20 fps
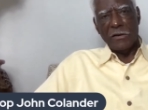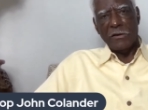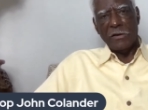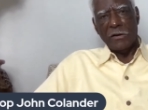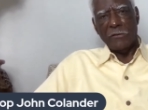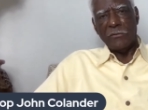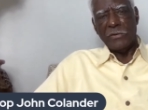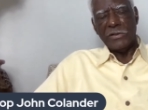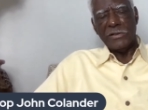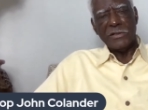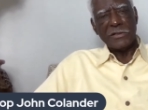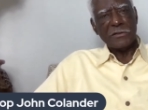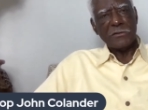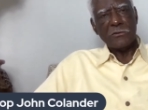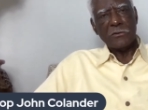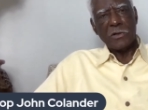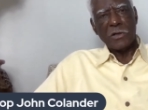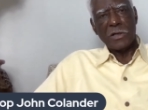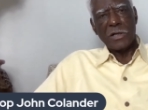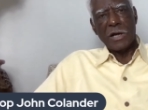And we just,
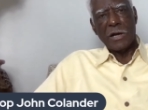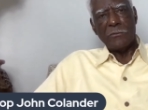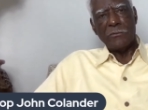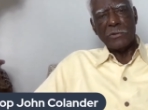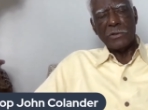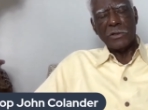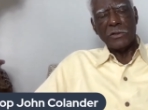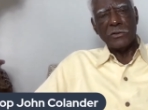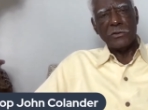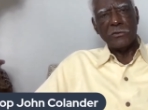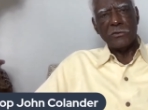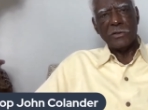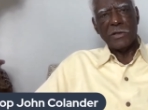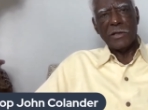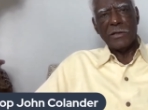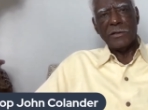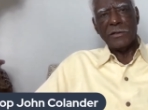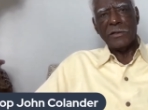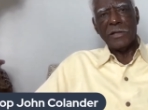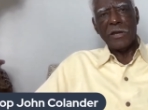Lord God, want to do
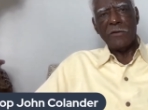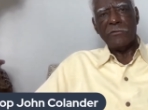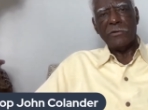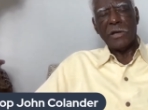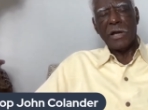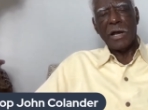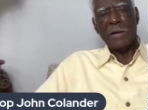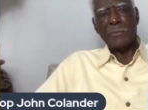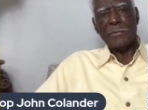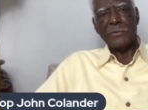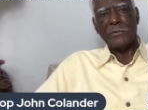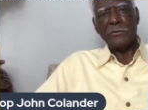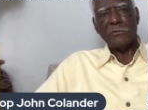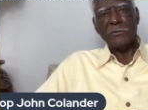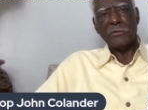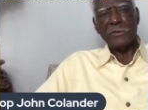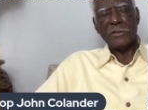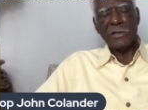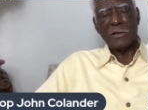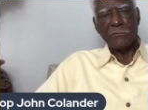that in every
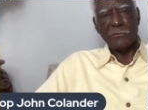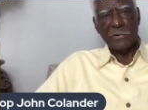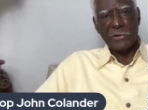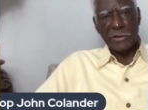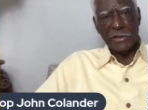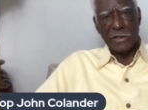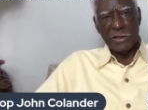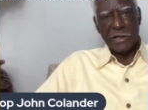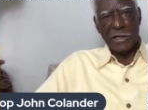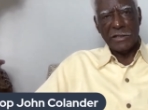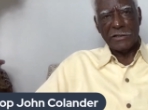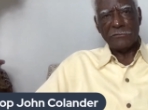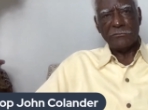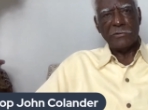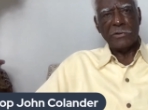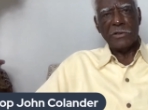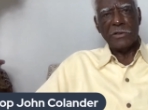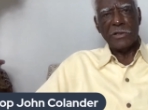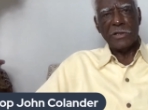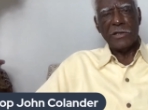opportunity that we get as
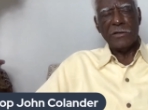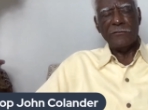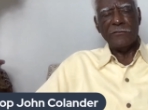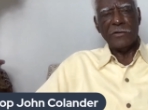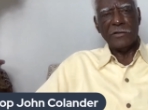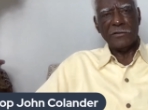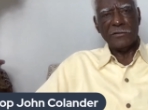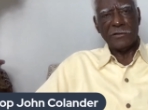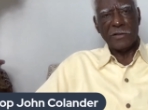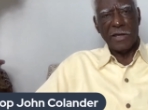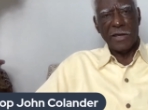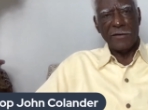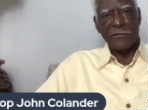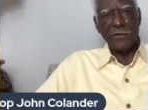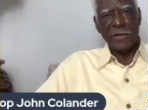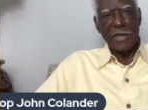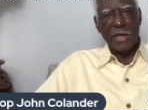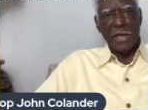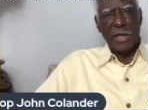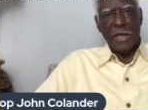we live this life.
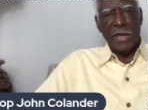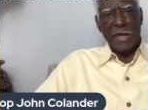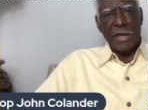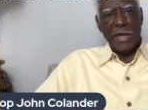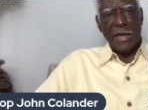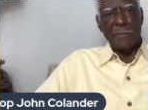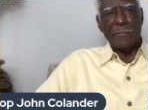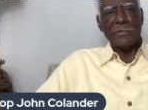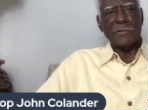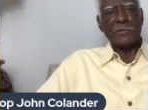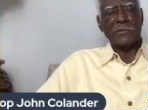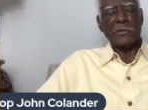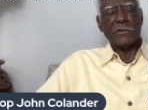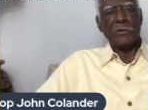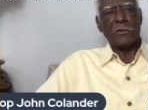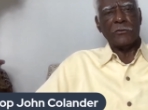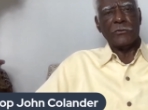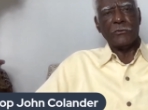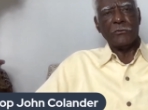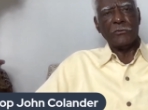Help us to
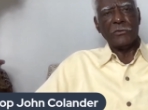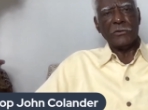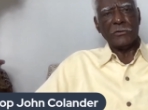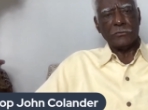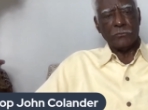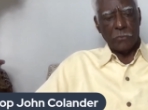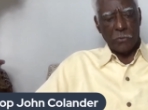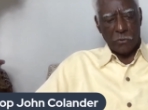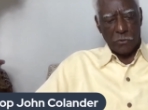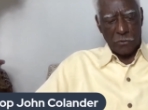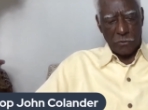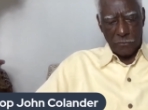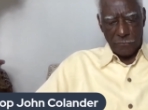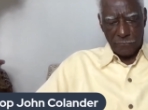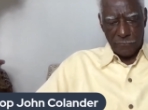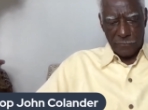go through this world